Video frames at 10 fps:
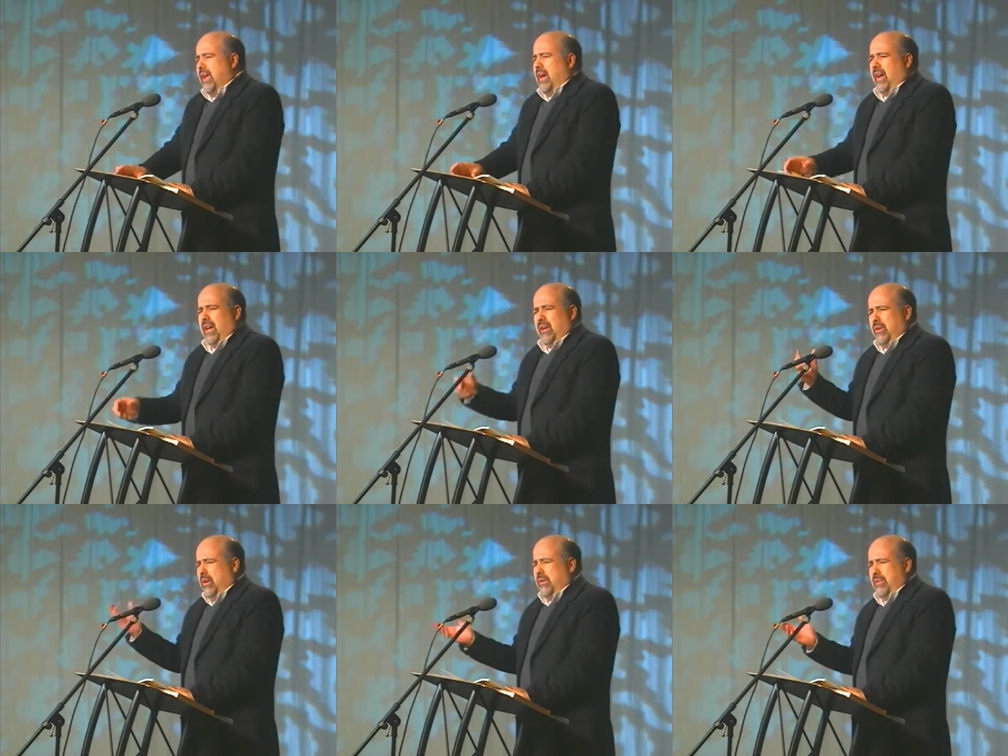I got
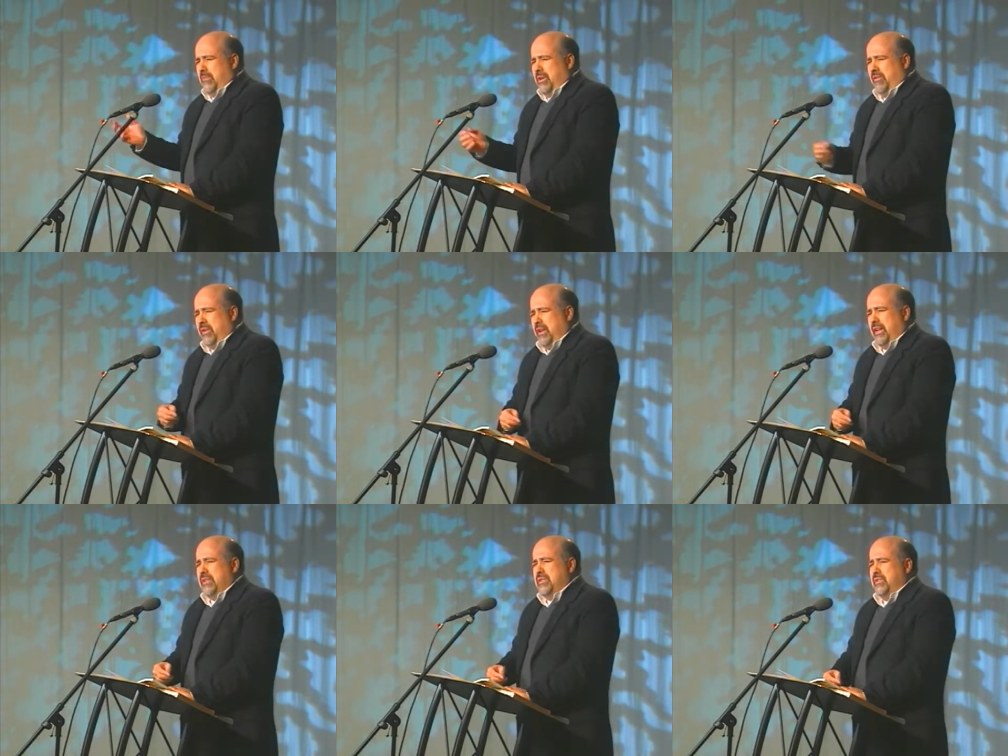called in the middle of the
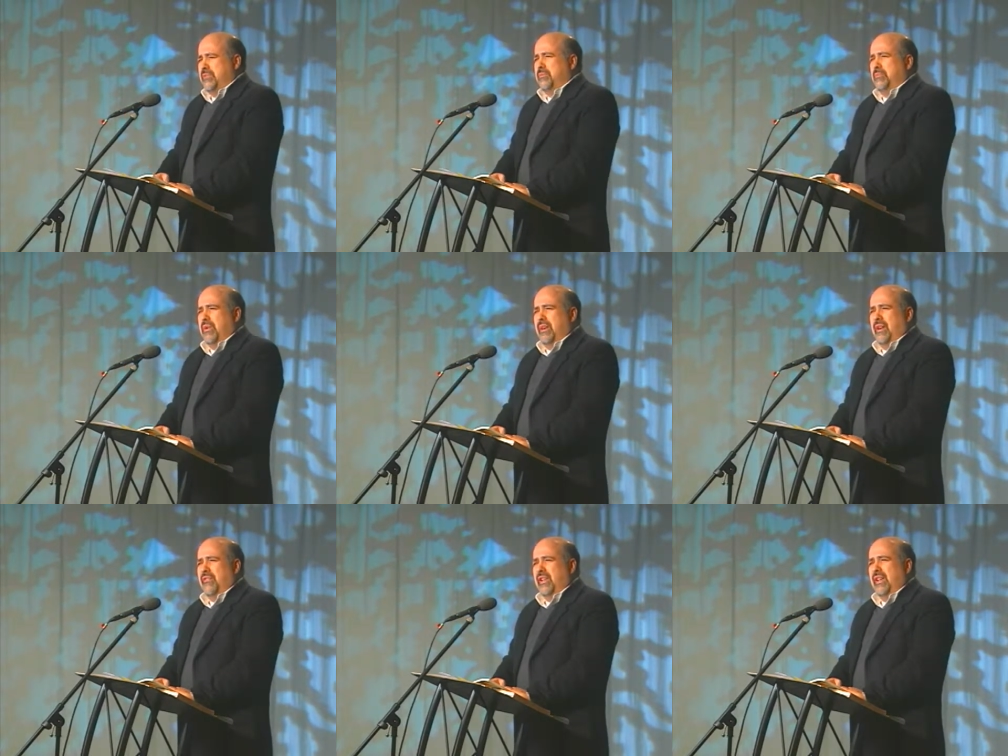night to put an
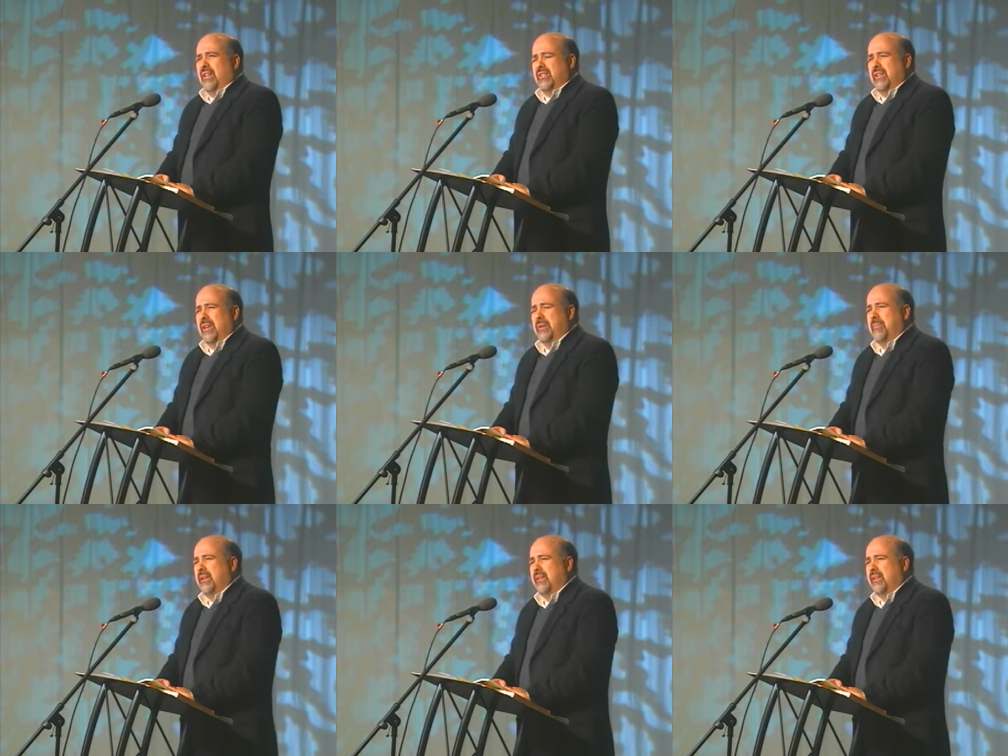IV into him,
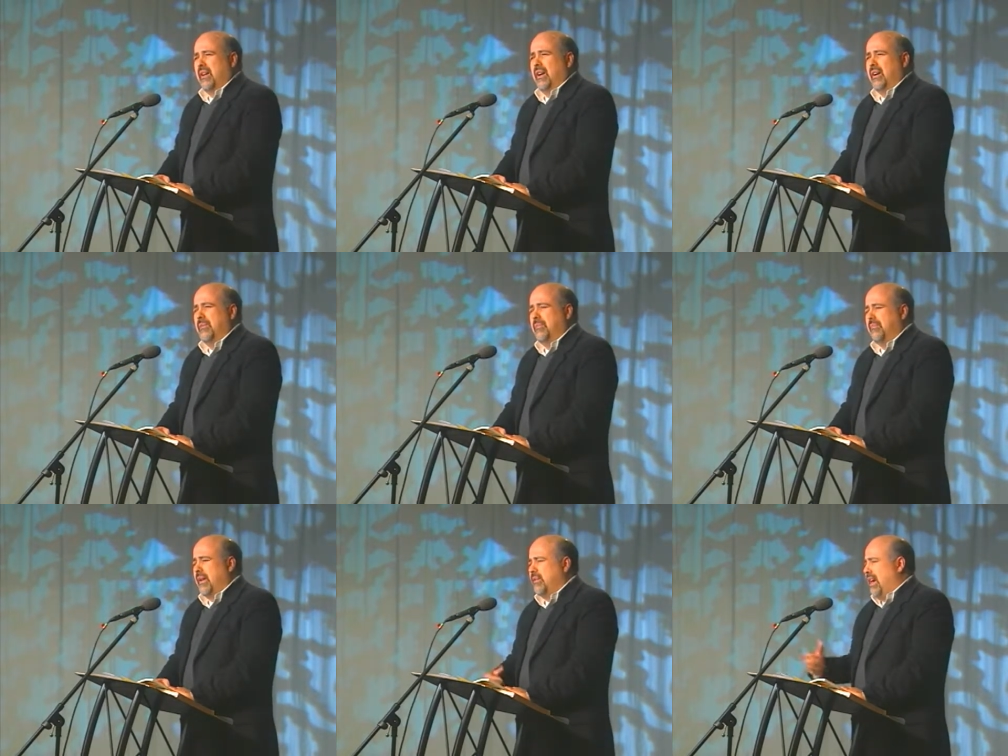and
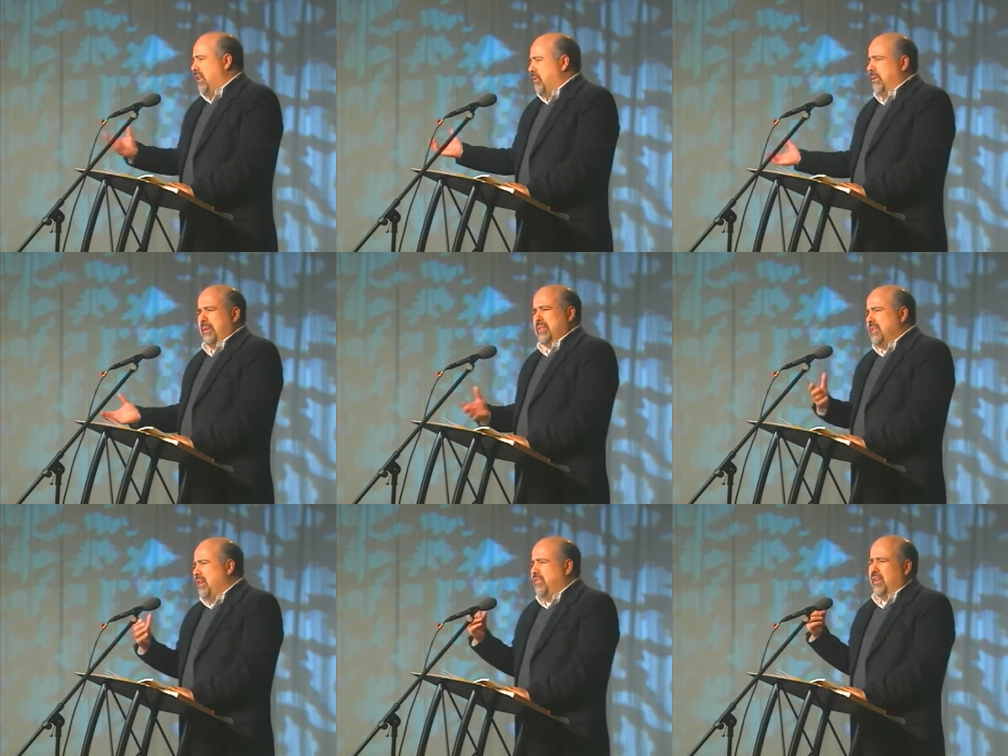um, I gathered all my
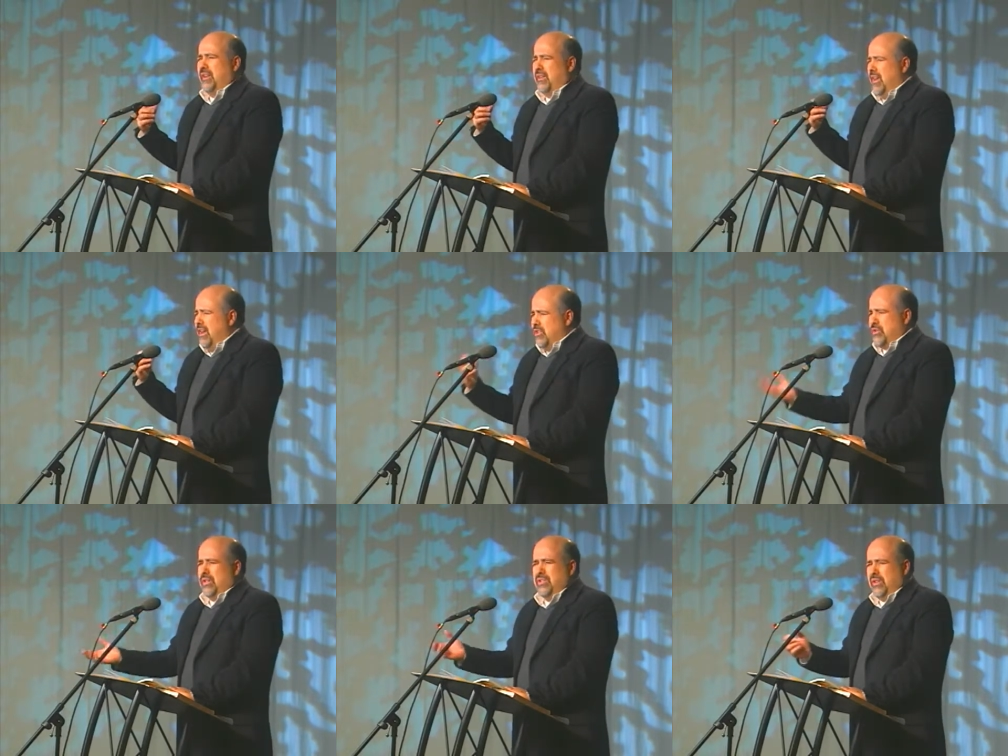stuff, and I
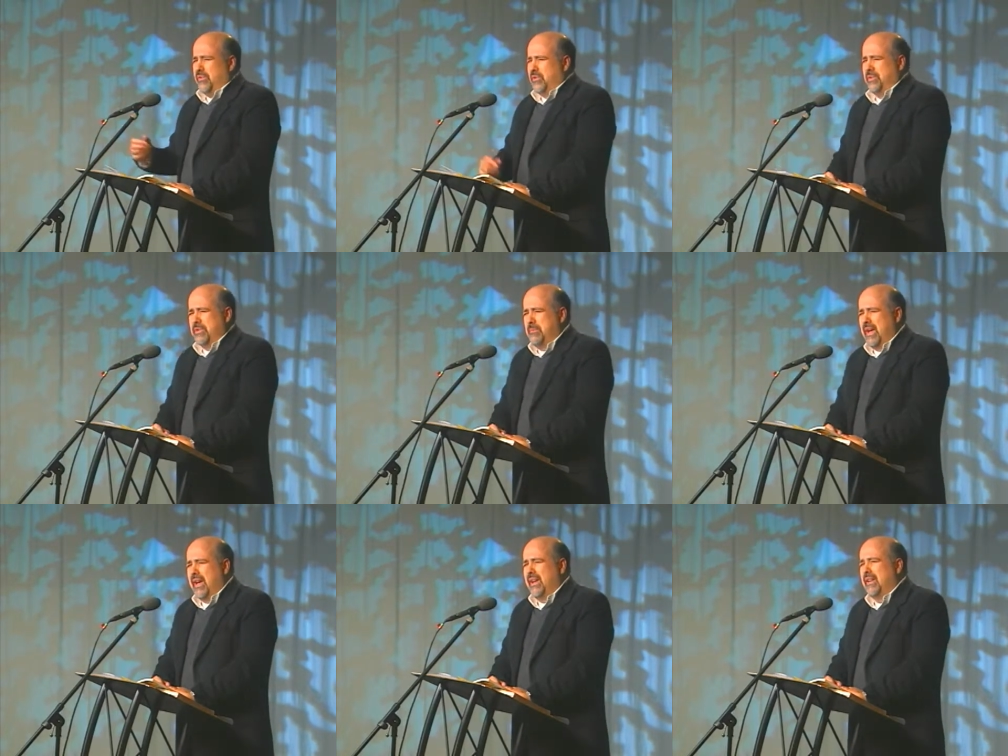trudged over to his
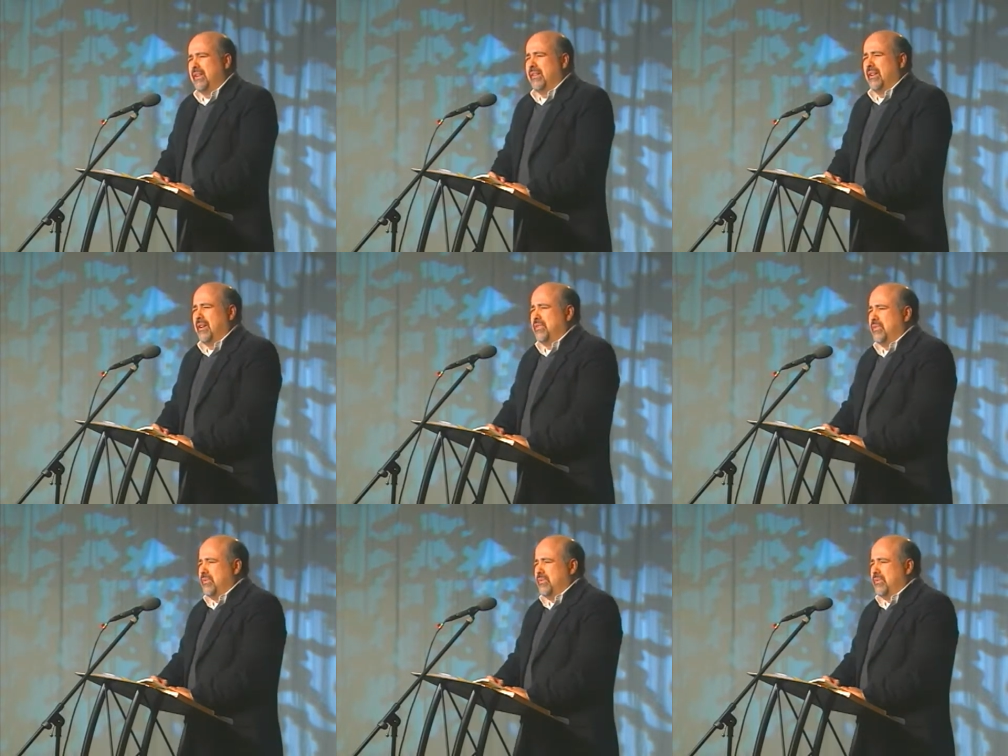bed and uh,